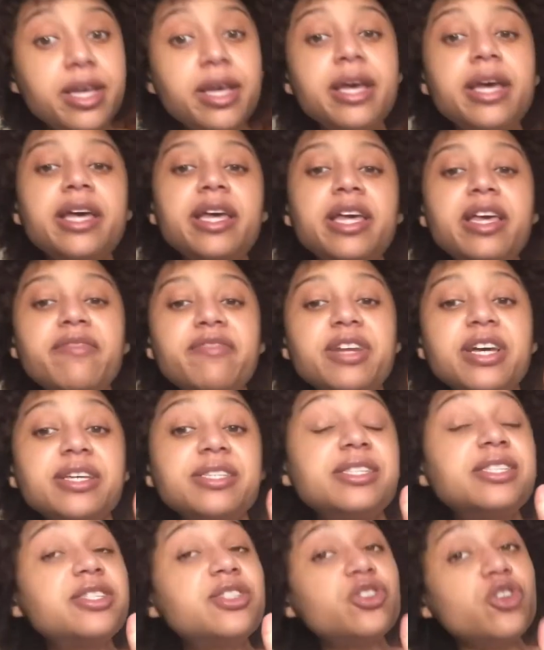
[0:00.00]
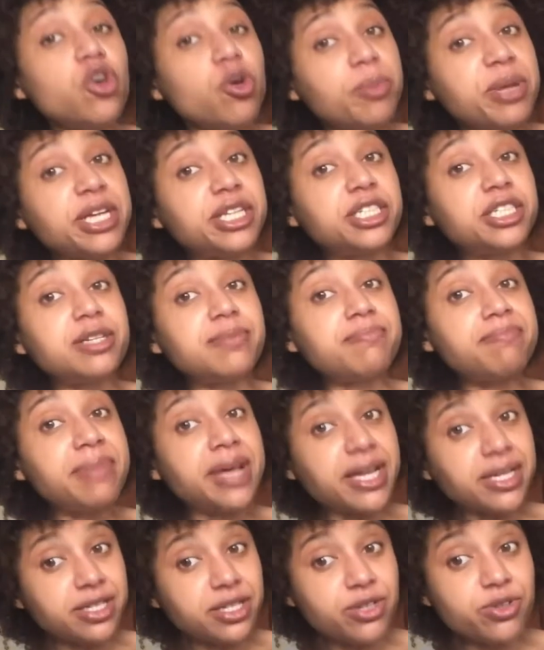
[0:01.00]
even assuming she meant
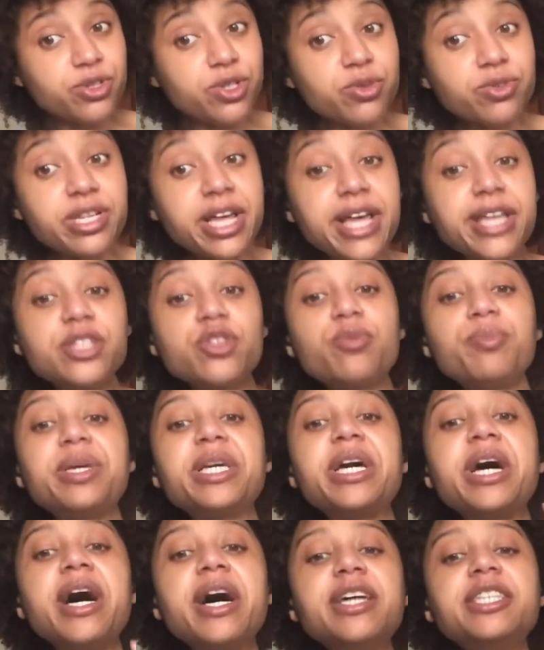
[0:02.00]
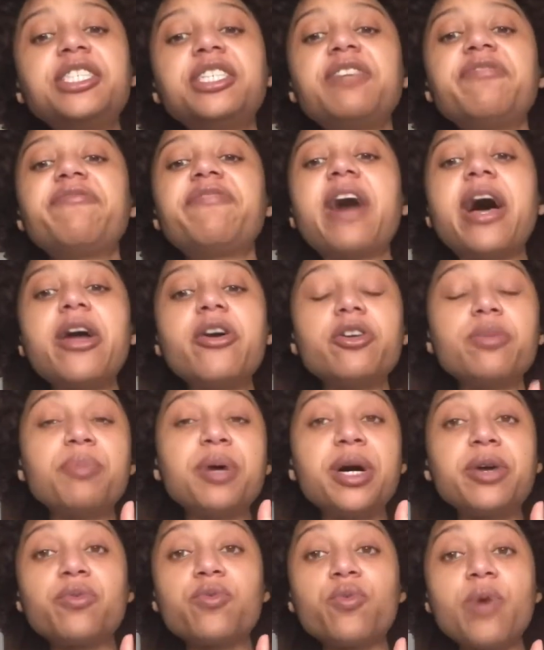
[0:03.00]
to use her taser because she fired
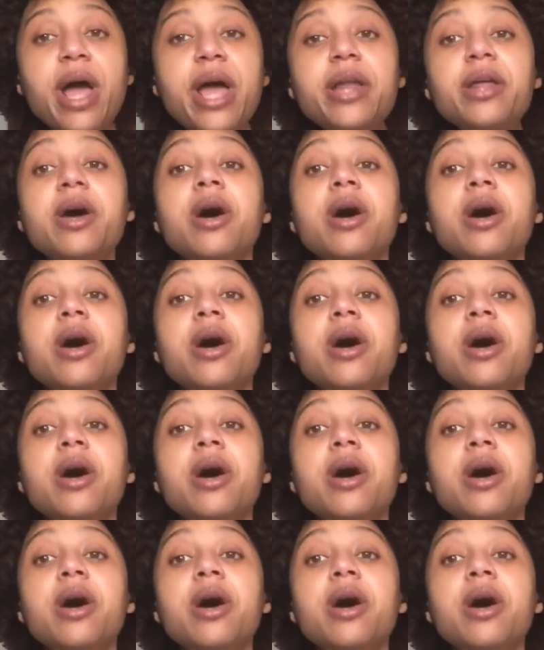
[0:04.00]
upon Wright